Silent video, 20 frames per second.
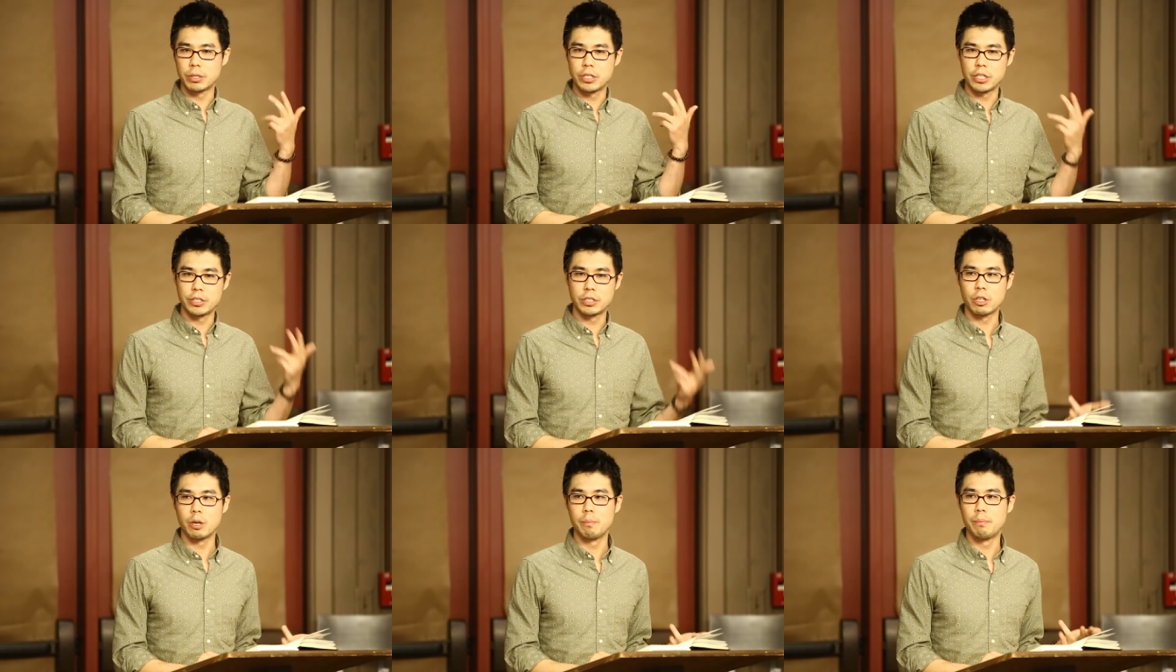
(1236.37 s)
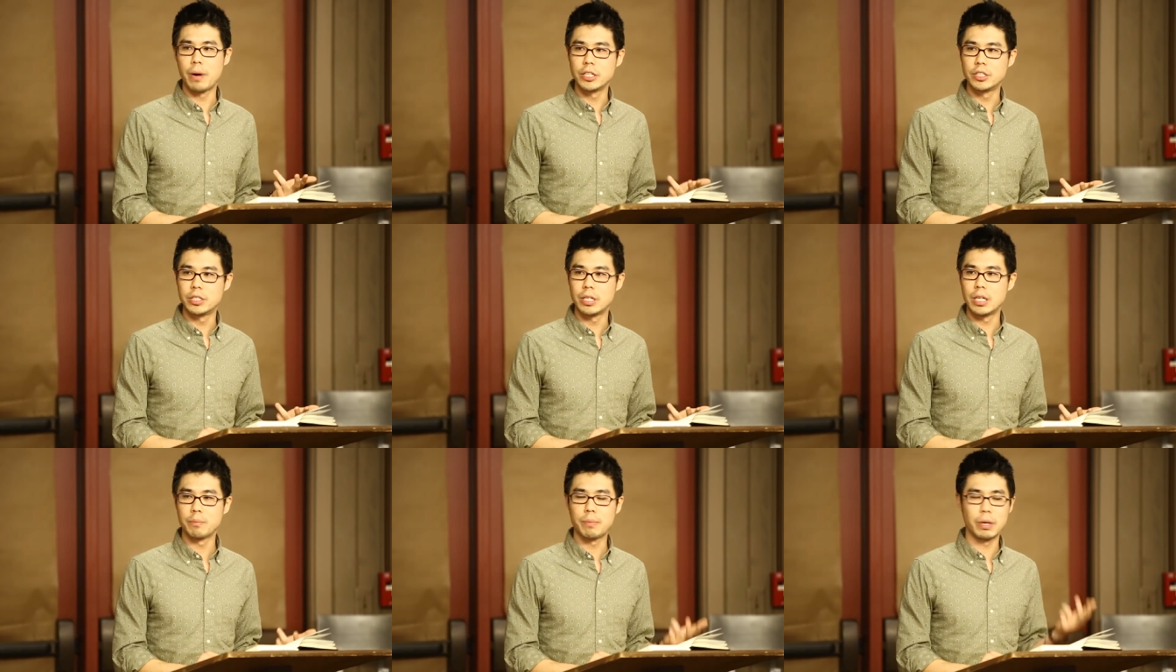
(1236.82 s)
participatory
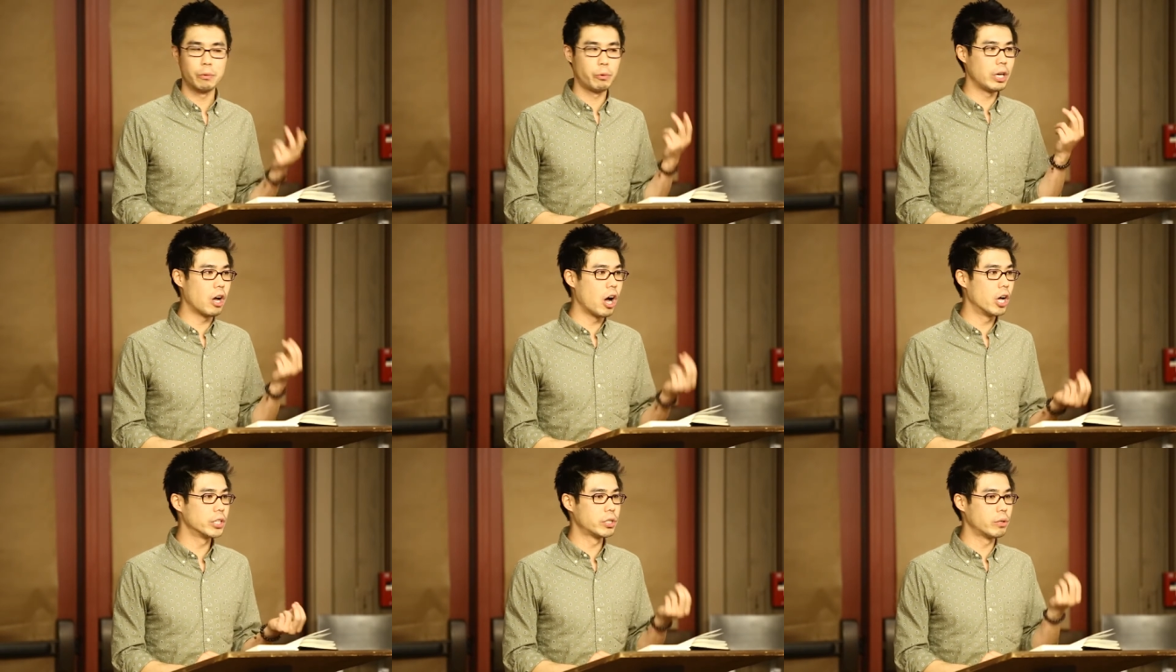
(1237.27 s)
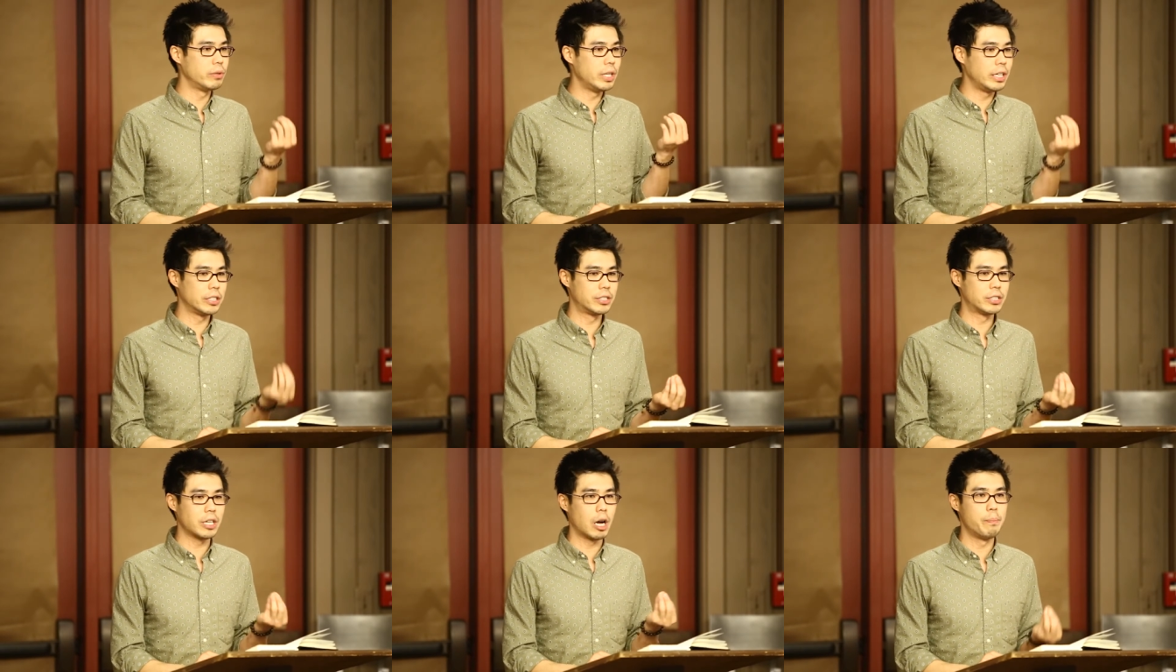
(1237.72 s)
budgeting, but we also
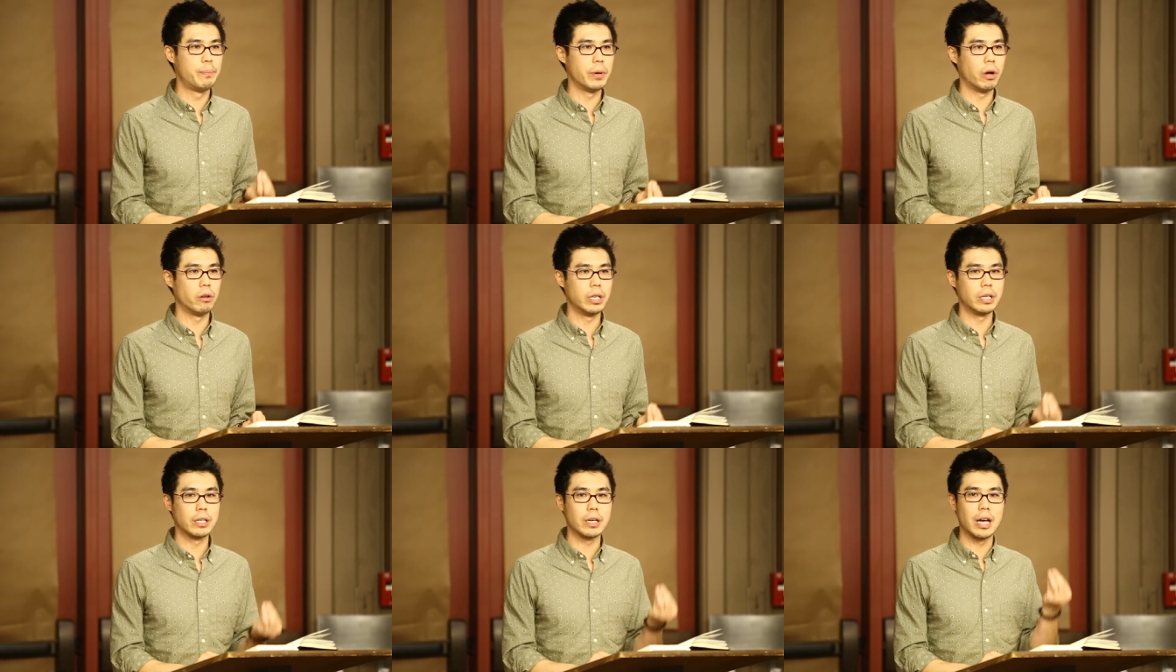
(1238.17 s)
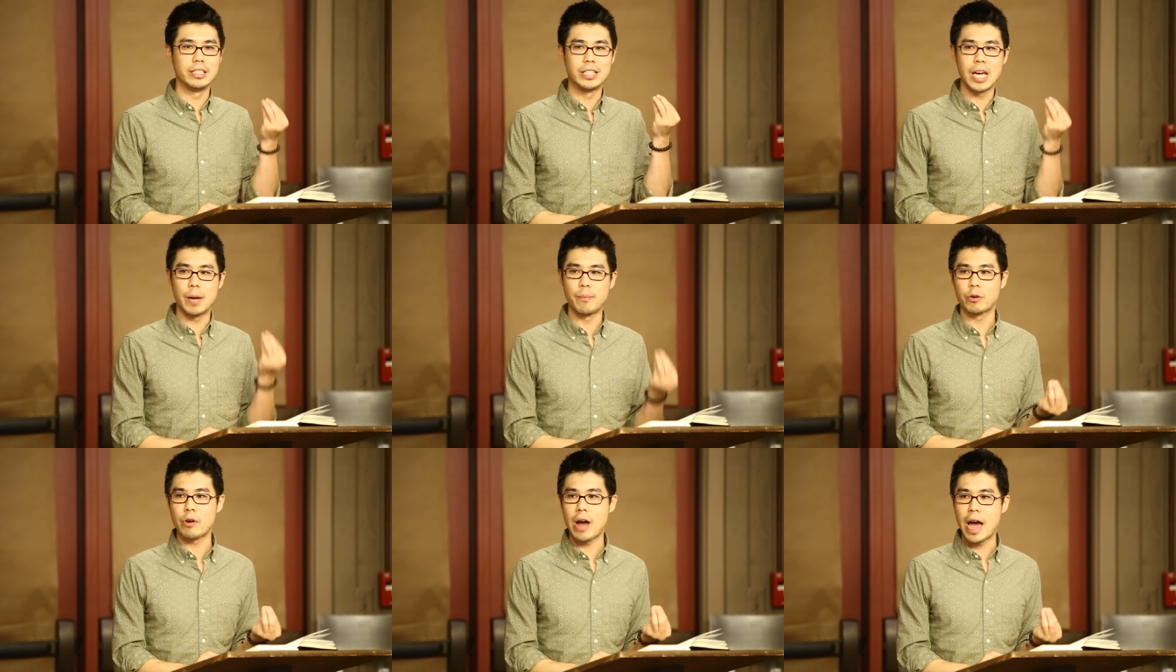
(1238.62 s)
need to start building a
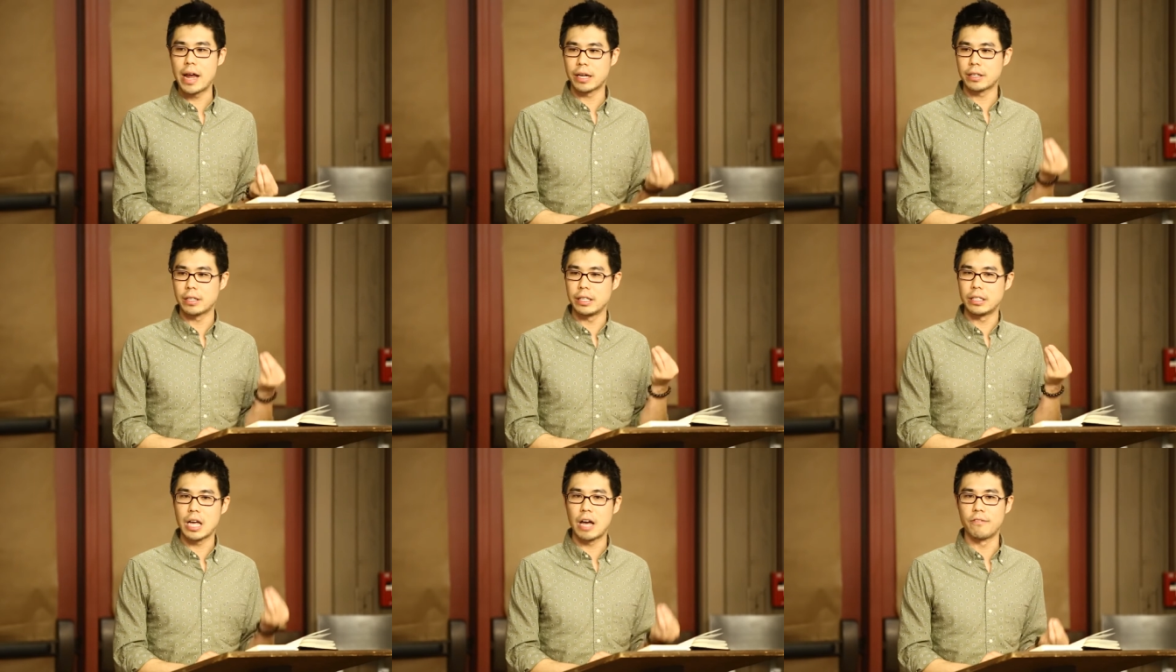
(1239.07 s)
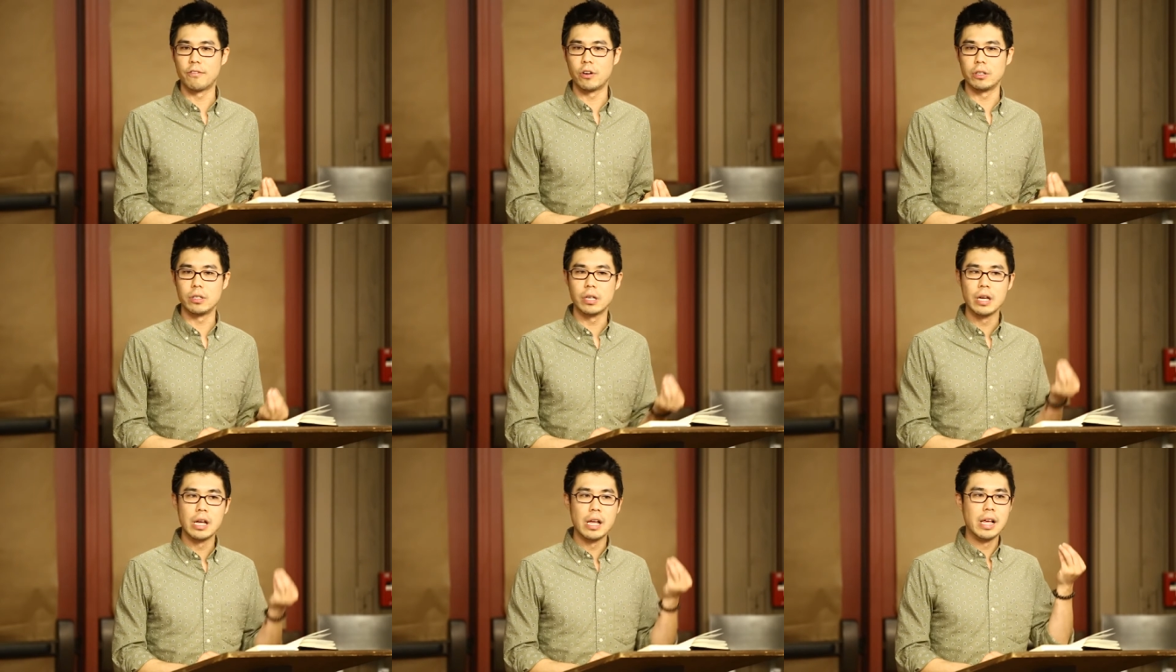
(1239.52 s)
democratically
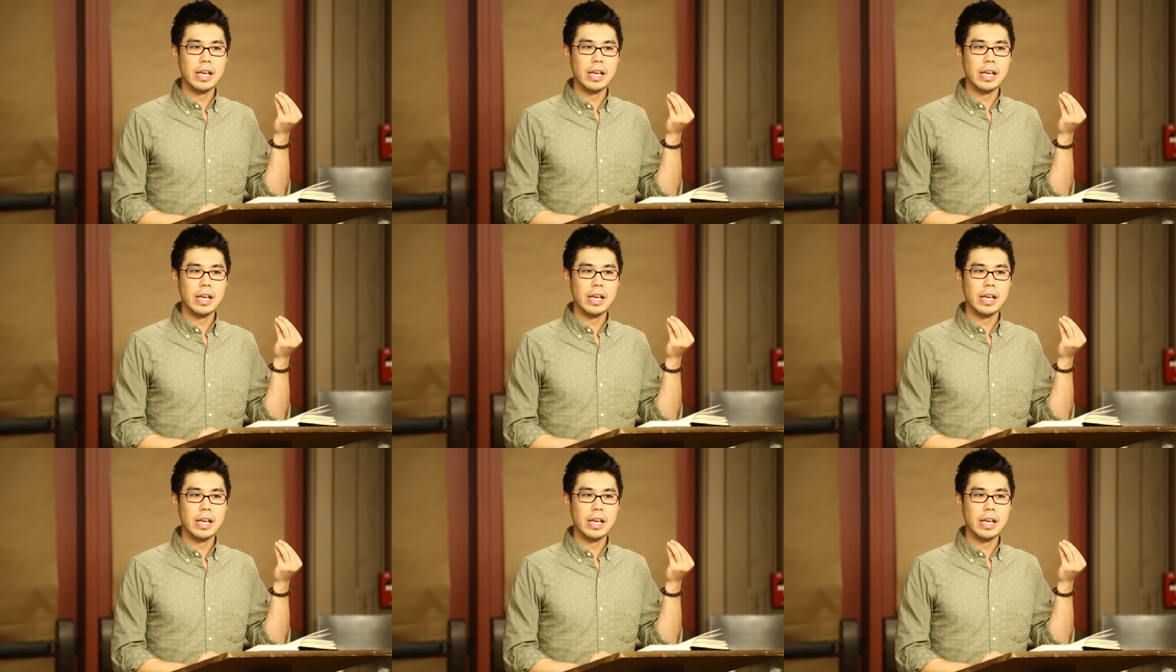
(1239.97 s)
governed